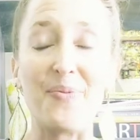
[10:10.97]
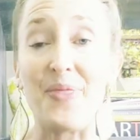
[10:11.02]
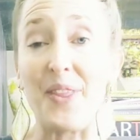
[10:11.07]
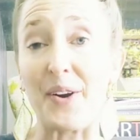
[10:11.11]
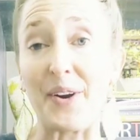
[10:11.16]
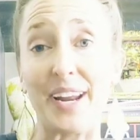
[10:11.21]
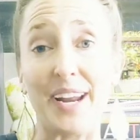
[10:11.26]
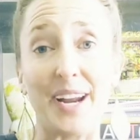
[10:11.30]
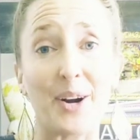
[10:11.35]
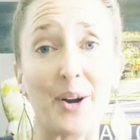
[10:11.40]

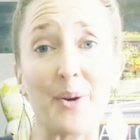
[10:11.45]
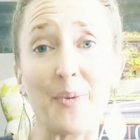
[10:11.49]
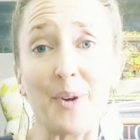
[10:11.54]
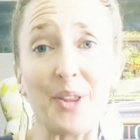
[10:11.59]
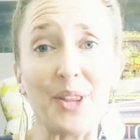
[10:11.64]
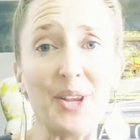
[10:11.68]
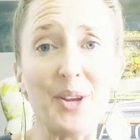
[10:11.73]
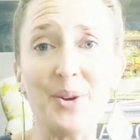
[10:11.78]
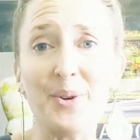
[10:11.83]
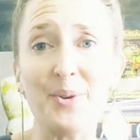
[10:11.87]
they're here
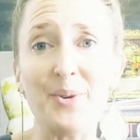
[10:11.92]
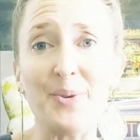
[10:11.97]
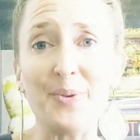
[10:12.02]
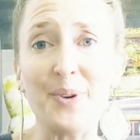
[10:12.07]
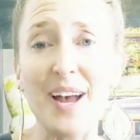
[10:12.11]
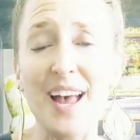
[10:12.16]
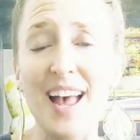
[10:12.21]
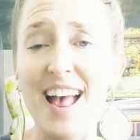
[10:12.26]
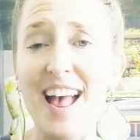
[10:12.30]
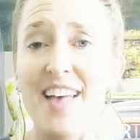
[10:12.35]
with
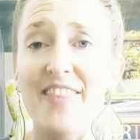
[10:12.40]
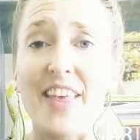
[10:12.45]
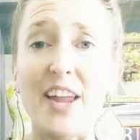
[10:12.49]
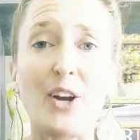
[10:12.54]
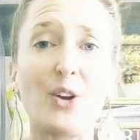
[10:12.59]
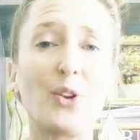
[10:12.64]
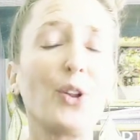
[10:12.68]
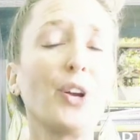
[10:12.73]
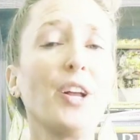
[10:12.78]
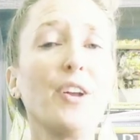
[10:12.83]
you,
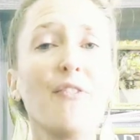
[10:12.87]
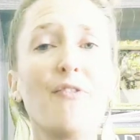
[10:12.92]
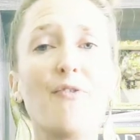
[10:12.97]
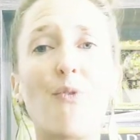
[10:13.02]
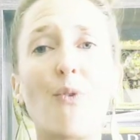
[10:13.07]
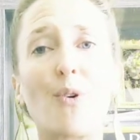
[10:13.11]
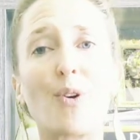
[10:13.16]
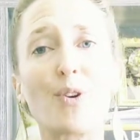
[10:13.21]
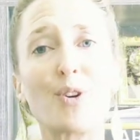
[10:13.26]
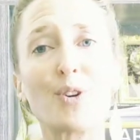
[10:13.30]
that you're looking
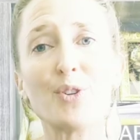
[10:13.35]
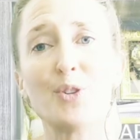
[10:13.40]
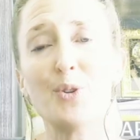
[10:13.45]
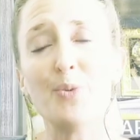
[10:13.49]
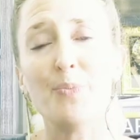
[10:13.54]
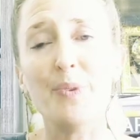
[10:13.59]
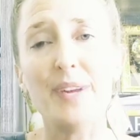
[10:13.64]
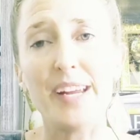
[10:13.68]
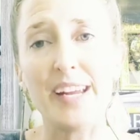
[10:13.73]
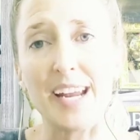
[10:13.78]
forward
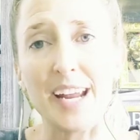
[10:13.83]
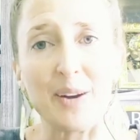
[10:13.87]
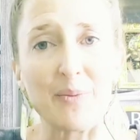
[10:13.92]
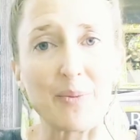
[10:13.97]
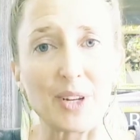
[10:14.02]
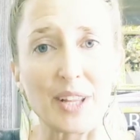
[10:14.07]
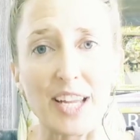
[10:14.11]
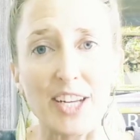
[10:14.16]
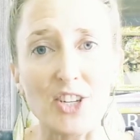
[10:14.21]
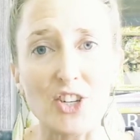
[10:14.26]
to being
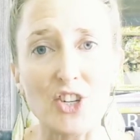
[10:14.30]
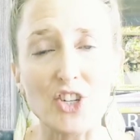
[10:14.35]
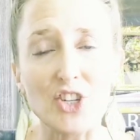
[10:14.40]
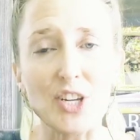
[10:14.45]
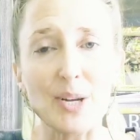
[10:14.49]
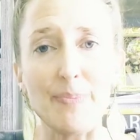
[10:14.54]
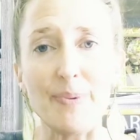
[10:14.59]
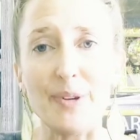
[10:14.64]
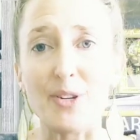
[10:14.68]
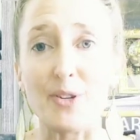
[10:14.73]
in
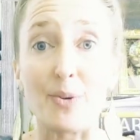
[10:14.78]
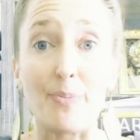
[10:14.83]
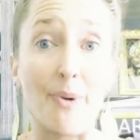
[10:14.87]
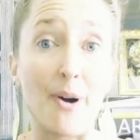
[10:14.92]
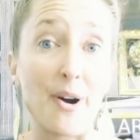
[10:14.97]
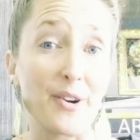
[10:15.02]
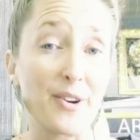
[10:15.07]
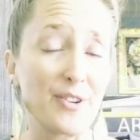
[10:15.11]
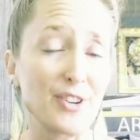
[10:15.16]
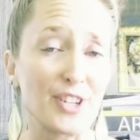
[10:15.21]
relationship, into
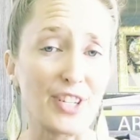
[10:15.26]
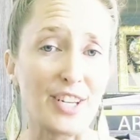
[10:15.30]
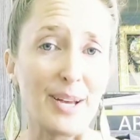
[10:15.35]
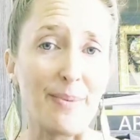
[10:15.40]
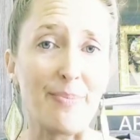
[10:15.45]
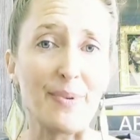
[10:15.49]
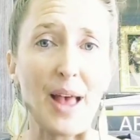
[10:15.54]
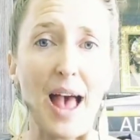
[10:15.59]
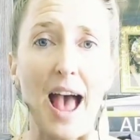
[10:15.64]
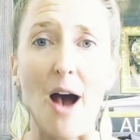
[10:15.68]

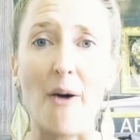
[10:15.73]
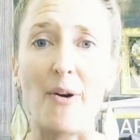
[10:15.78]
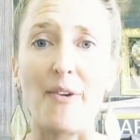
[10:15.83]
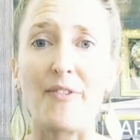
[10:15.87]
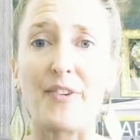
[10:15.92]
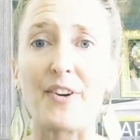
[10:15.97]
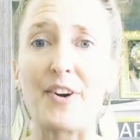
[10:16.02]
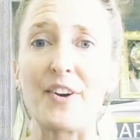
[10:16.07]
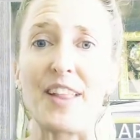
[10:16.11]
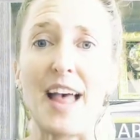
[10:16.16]
partnership,
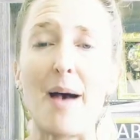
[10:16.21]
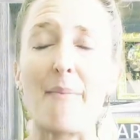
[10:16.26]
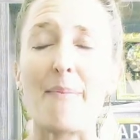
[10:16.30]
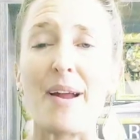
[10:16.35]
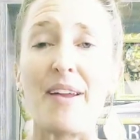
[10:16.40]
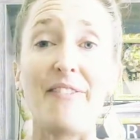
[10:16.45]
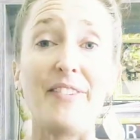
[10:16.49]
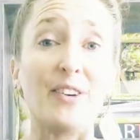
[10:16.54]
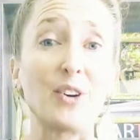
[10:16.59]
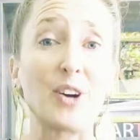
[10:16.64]
however that
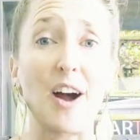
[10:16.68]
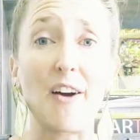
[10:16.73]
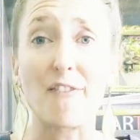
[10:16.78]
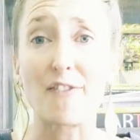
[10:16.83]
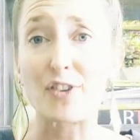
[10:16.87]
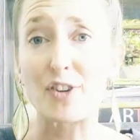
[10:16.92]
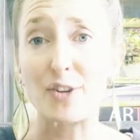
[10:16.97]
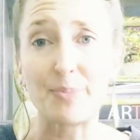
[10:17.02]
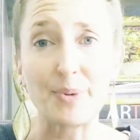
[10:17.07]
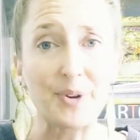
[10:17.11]
might feel
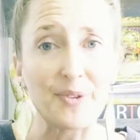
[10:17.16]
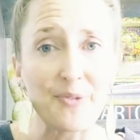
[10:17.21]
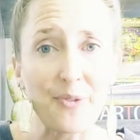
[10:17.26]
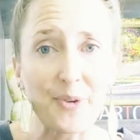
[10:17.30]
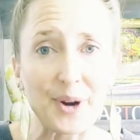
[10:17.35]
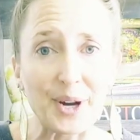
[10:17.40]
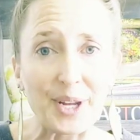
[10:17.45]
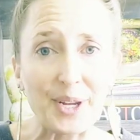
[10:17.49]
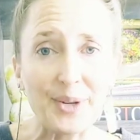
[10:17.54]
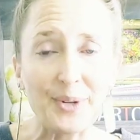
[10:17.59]
comfortable
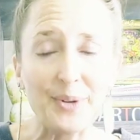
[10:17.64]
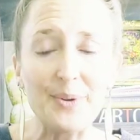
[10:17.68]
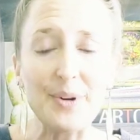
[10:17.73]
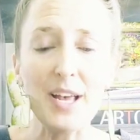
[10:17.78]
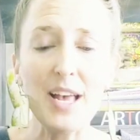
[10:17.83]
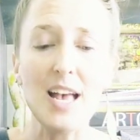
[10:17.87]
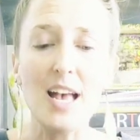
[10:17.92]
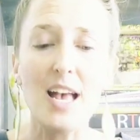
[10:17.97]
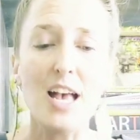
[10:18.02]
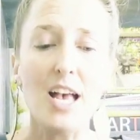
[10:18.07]
for you.